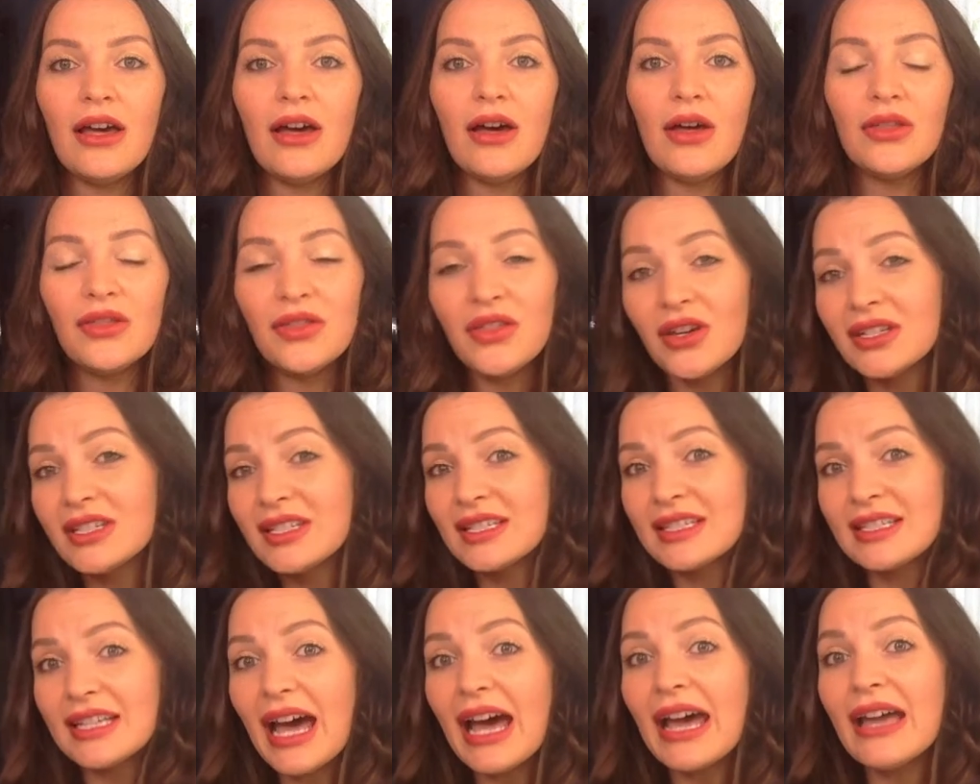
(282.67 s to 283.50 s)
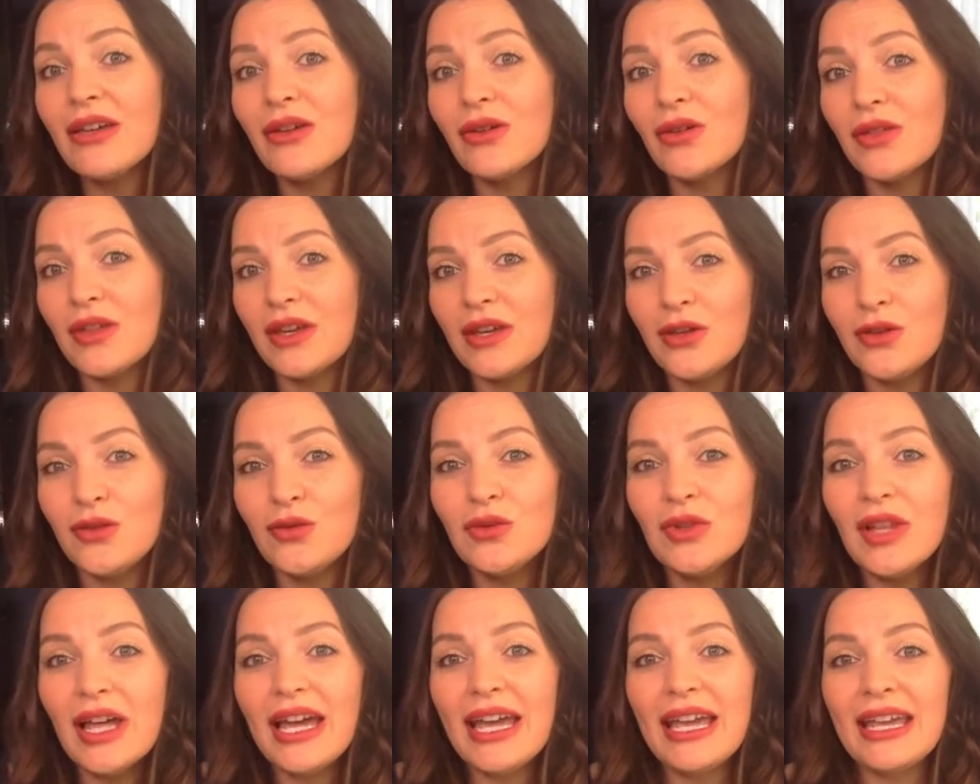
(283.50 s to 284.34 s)
the style that you
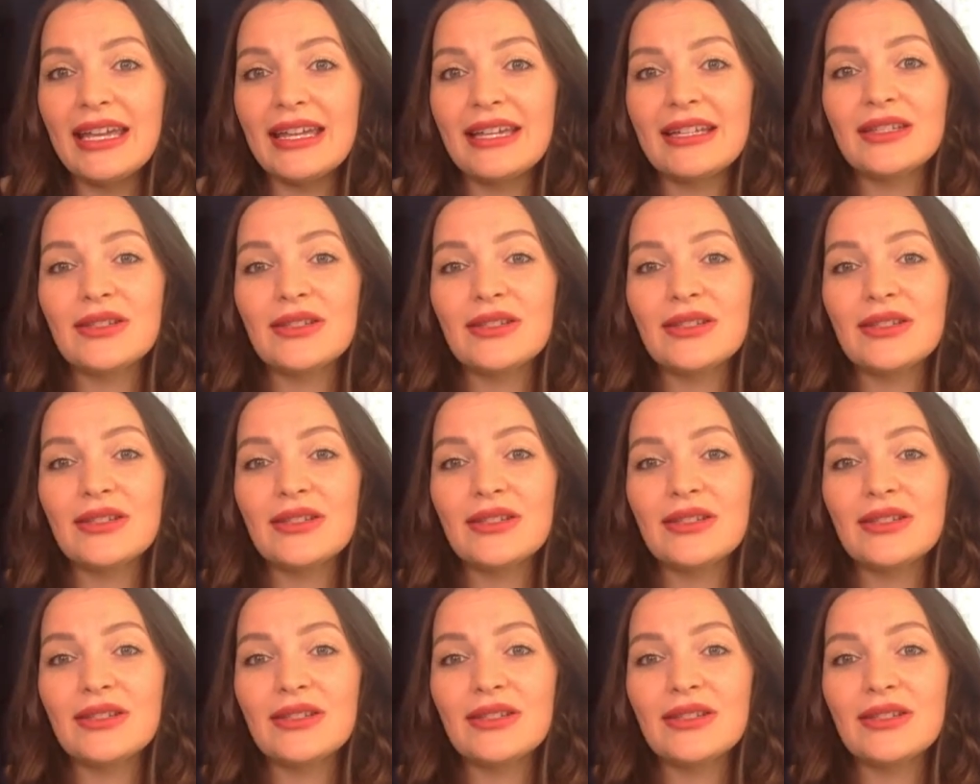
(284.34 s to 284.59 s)
like.